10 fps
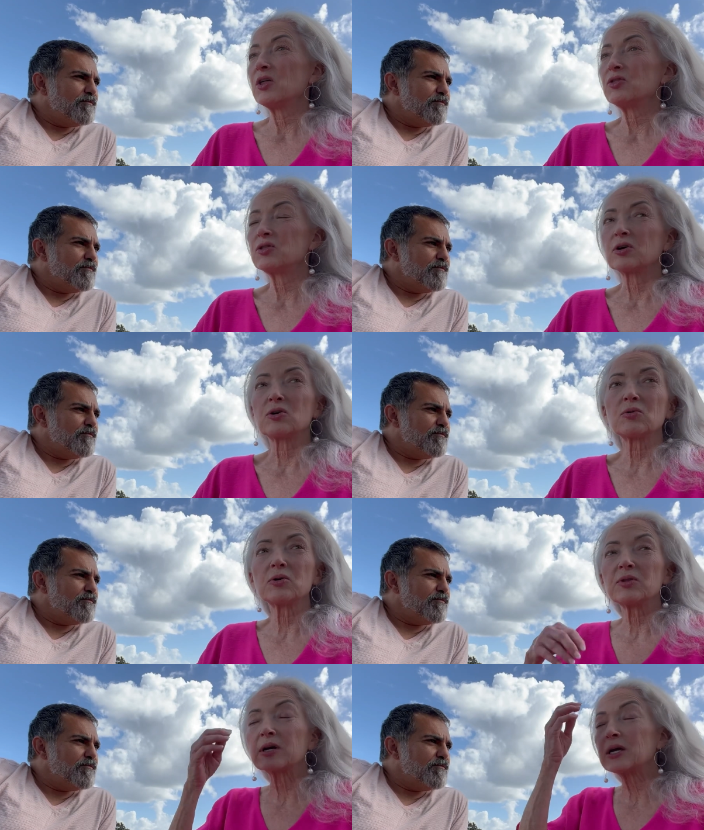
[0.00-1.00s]
Speaker 1: the
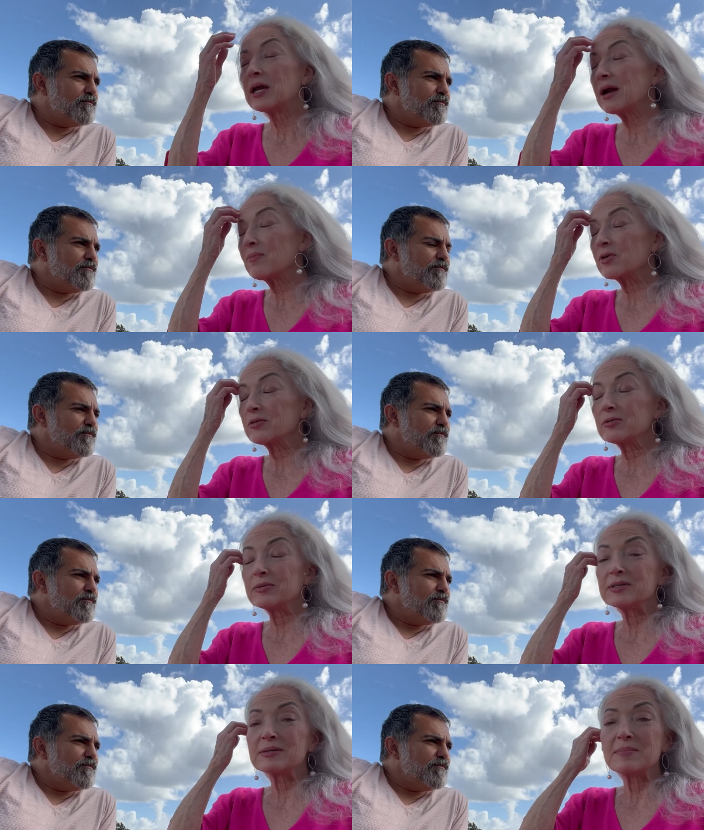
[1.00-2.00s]
crew, the camera
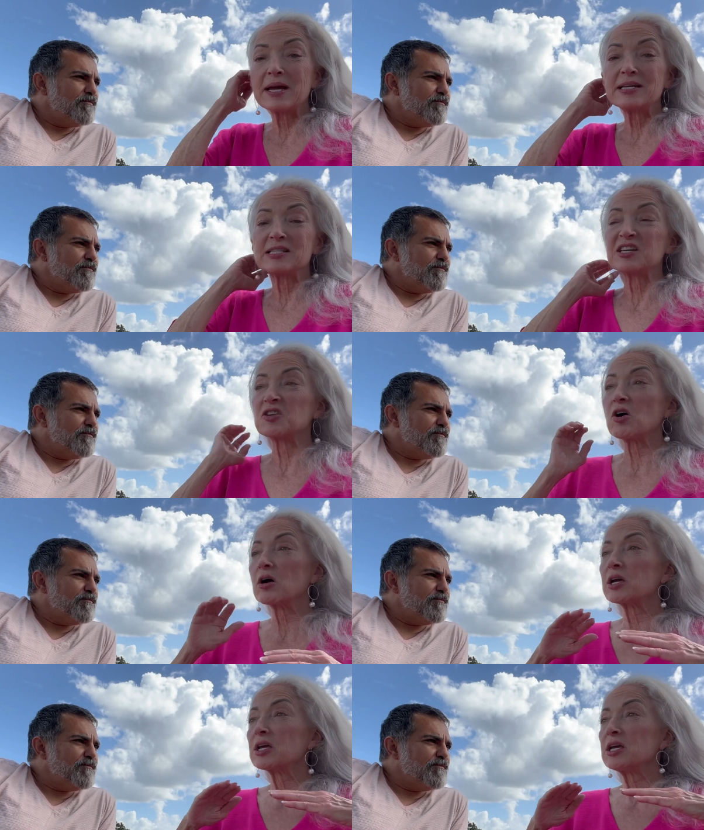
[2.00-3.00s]
crew is amazing.
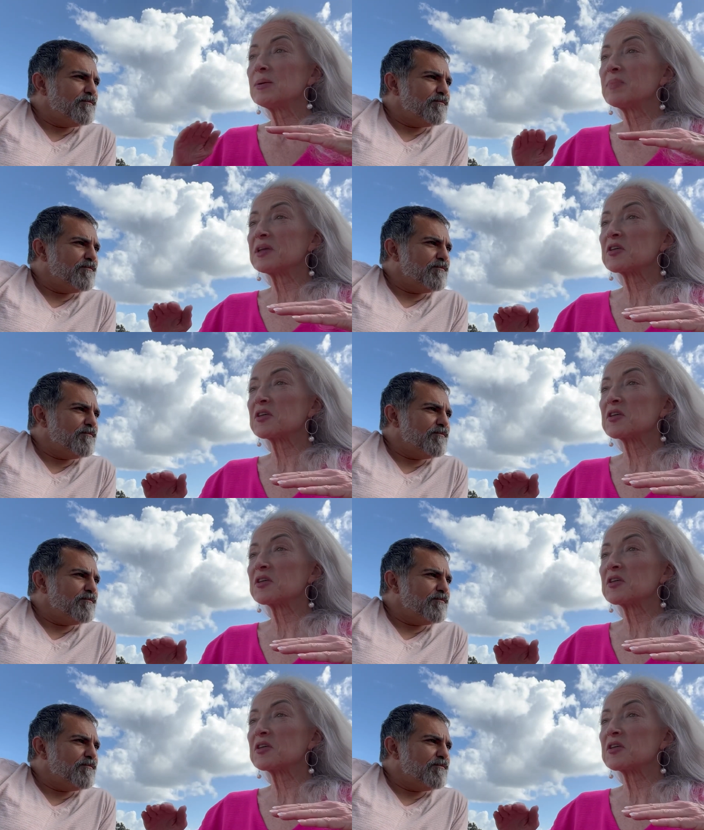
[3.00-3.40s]
Keeping